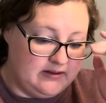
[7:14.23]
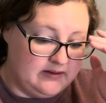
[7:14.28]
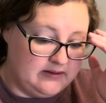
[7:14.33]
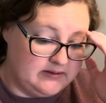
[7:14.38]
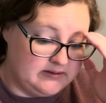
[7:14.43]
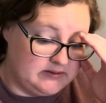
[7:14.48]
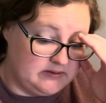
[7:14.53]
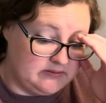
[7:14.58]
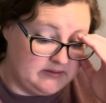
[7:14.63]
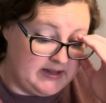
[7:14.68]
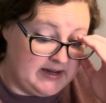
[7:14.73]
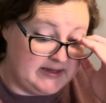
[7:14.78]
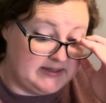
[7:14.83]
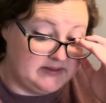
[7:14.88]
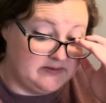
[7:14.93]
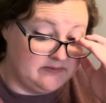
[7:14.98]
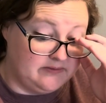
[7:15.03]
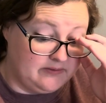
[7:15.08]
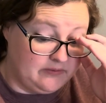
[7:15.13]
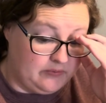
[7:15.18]
So that's
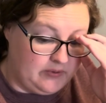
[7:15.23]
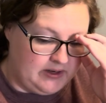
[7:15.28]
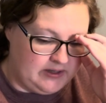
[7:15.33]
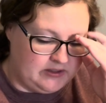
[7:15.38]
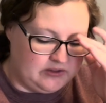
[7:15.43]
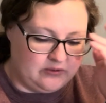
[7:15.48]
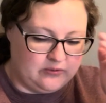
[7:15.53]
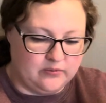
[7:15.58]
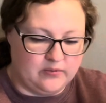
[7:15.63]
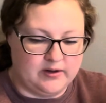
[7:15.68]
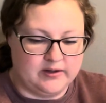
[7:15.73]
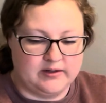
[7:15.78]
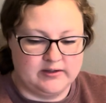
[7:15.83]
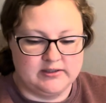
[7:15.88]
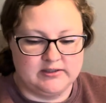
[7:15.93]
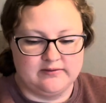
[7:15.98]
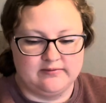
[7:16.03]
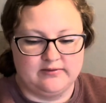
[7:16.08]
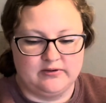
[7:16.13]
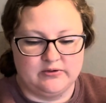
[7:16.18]
for when you want to
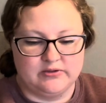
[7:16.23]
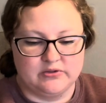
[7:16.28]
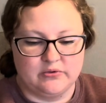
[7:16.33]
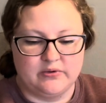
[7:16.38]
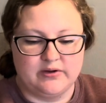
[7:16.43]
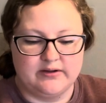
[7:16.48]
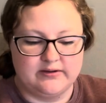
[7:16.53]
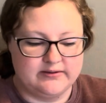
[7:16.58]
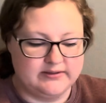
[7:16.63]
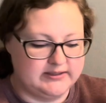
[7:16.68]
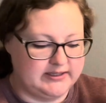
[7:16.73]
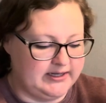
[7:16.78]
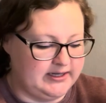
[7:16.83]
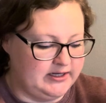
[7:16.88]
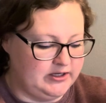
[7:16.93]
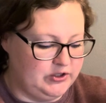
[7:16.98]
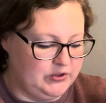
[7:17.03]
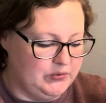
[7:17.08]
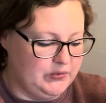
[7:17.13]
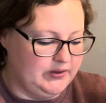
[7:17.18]
diffuse oils
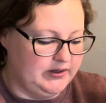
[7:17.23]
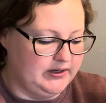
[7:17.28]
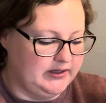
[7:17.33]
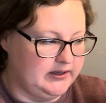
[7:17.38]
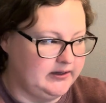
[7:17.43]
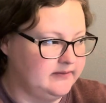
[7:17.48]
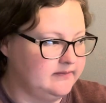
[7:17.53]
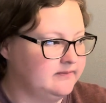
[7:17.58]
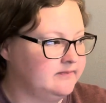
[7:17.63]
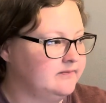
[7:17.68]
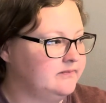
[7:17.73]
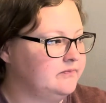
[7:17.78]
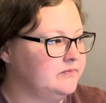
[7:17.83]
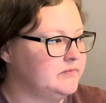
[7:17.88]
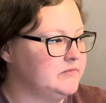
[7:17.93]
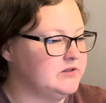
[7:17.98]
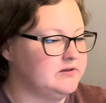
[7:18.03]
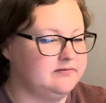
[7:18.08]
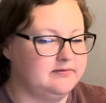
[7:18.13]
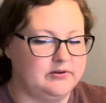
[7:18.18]
in your
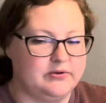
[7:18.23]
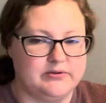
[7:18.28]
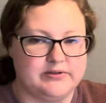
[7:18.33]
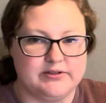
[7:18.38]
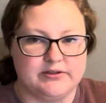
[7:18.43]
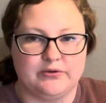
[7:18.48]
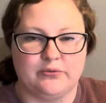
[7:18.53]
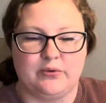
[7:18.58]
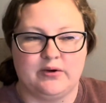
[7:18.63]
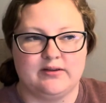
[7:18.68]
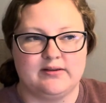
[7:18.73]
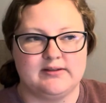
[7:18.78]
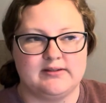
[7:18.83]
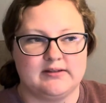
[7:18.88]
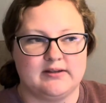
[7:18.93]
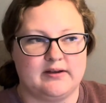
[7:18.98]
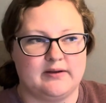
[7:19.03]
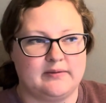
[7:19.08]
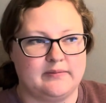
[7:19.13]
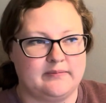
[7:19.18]
diffuser with
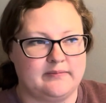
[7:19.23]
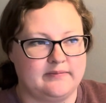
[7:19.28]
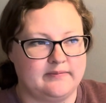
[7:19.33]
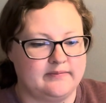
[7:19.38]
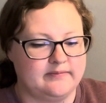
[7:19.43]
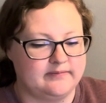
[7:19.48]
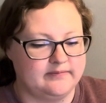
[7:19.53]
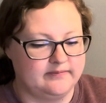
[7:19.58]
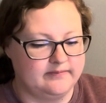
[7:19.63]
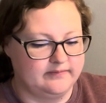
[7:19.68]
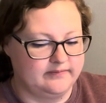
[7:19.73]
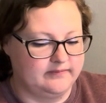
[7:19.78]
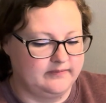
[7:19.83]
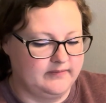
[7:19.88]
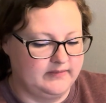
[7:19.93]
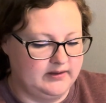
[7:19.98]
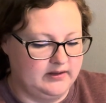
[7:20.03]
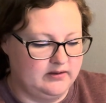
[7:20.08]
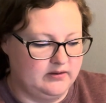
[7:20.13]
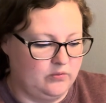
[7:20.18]
some
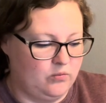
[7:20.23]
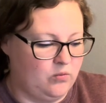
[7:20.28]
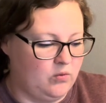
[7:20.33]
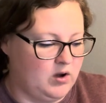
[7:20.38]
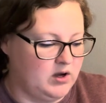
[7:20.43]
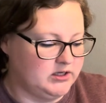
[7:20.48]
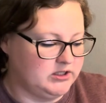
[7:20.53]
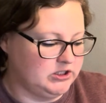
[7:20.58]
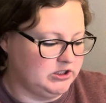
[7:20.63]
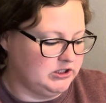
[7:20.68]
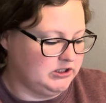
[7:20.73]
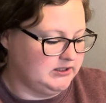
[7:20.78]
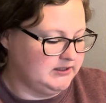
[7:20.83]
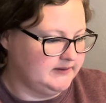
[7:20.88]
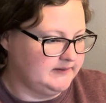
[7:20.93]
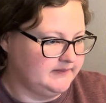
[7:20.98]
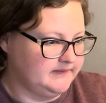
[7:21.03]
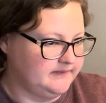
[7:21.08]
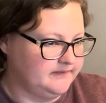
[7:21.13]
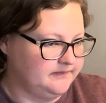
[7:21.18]
water.
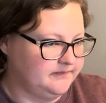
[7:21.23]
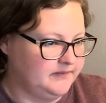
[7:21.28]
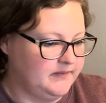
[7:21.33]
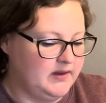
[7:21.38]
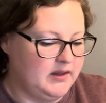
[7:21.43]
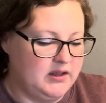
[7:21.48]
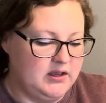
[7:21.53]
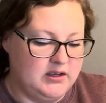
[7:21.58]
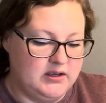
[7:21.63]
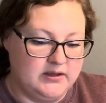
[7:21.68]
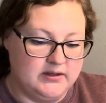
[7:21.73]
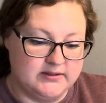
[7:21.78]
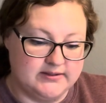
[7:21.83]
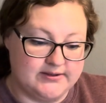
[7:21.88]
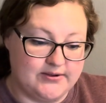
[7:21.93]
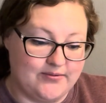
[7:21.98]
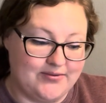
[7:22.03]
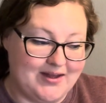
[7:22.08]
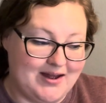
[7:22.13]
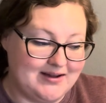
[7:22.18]

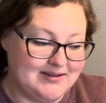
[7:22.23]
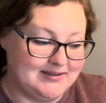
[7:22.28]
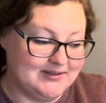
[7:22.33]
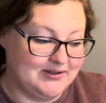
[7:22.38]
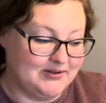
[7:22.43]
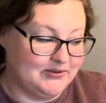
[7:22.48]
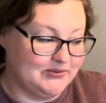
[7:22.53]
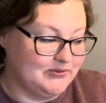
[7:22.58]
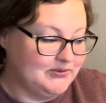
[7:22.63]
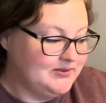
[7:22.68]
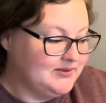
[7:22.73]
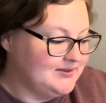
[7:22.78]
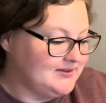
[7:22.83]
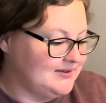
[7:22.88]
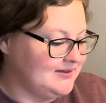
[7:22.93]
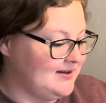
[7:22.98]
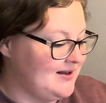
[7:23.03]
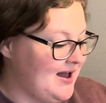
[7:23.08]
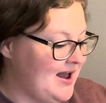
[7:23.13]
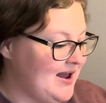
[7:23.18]
So that's
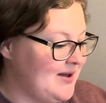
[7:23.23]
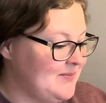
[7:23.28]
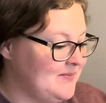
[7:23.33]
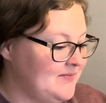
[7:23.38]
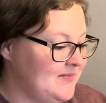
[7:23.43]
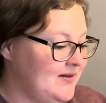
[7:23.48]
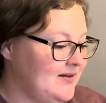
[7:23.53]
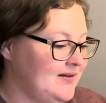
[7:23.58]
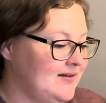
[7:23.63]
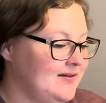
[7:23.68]
cool. I'm